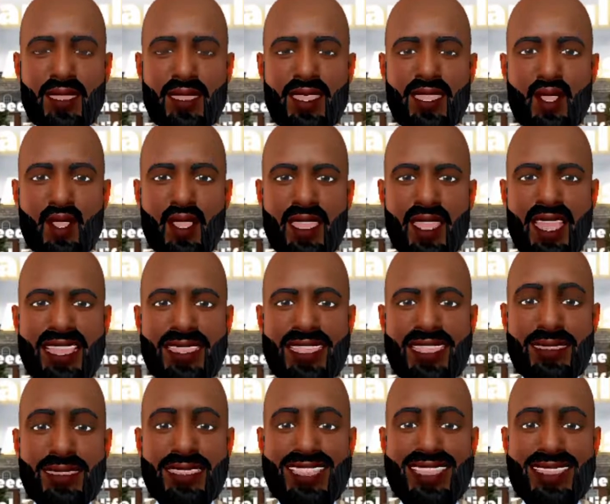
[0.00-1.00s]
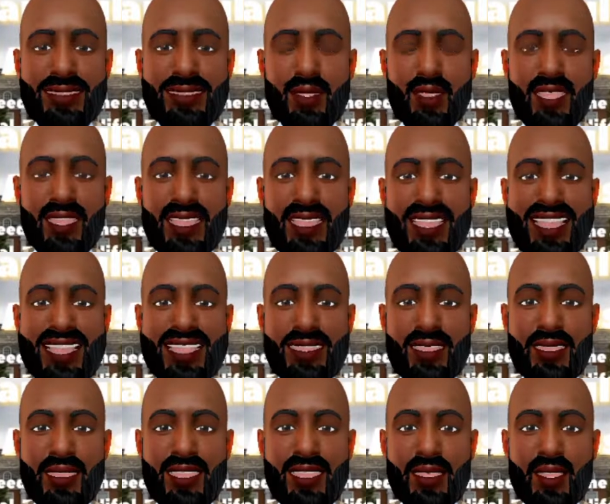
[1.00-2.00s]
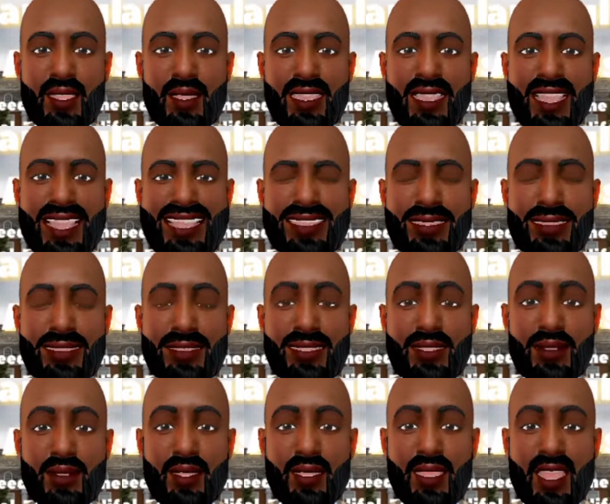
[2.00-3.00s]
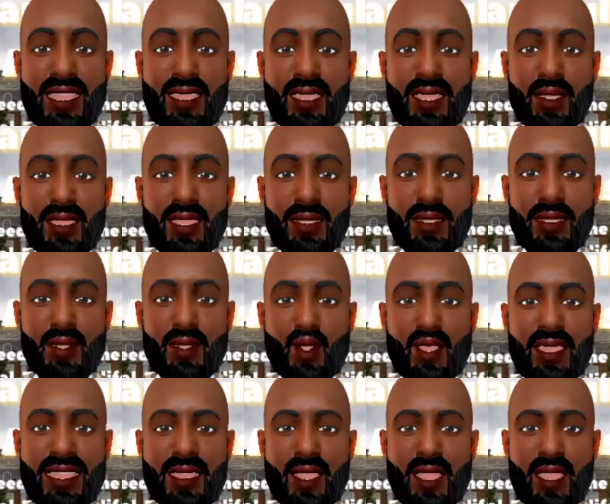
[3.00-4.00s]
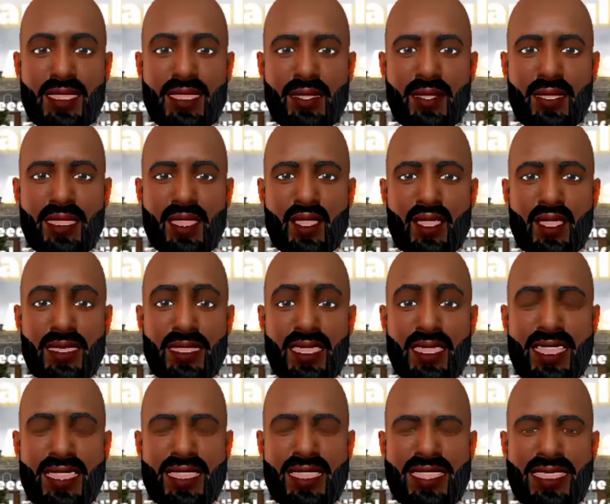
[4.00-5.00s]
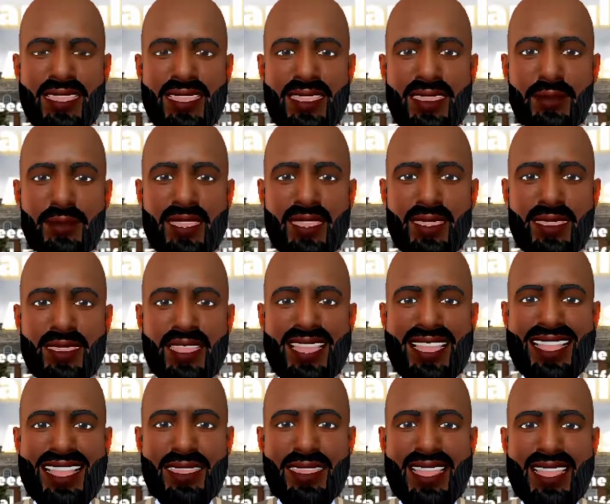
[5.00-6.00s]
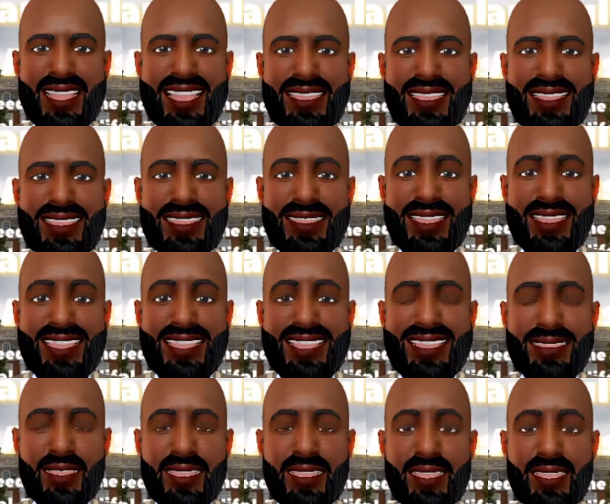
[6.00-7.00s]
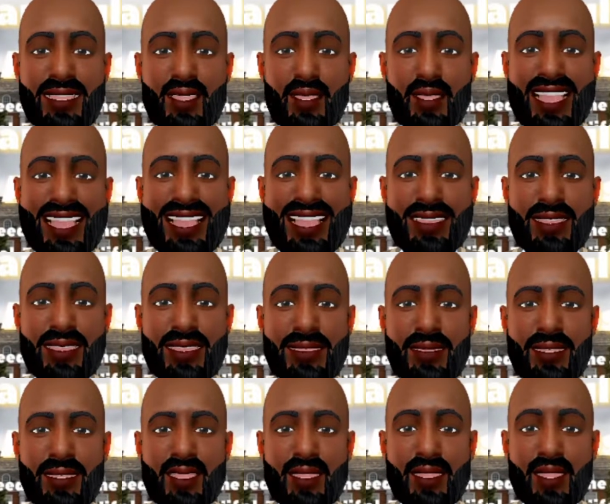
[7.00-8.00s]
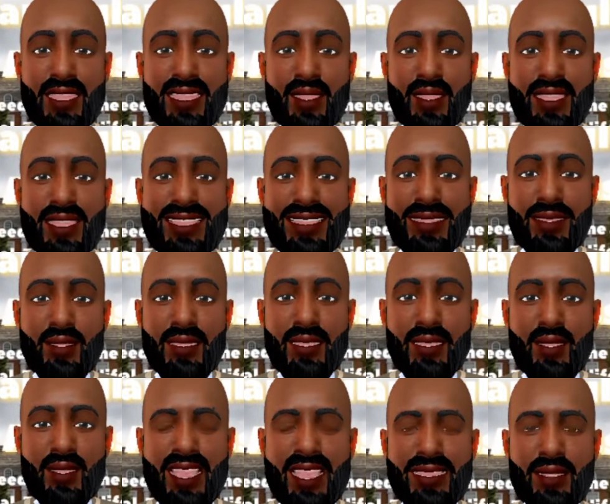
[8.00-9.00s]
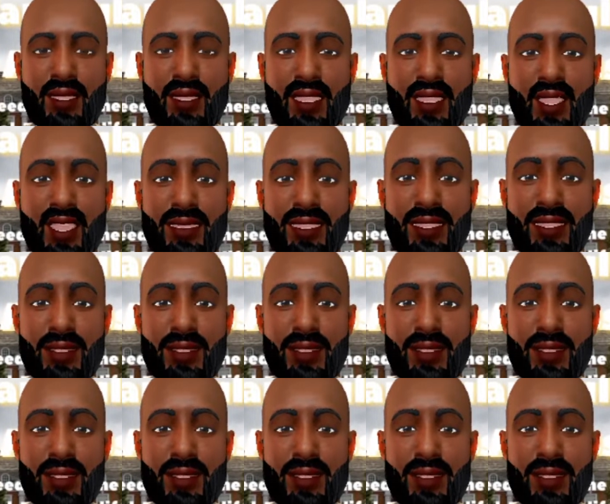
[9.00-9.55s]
Our kids, man, they ain't playing no games. And there's a lot of them that's doing their entrepreneur thing. And man, they ain't playing no game. We sitting around like it's too late for us.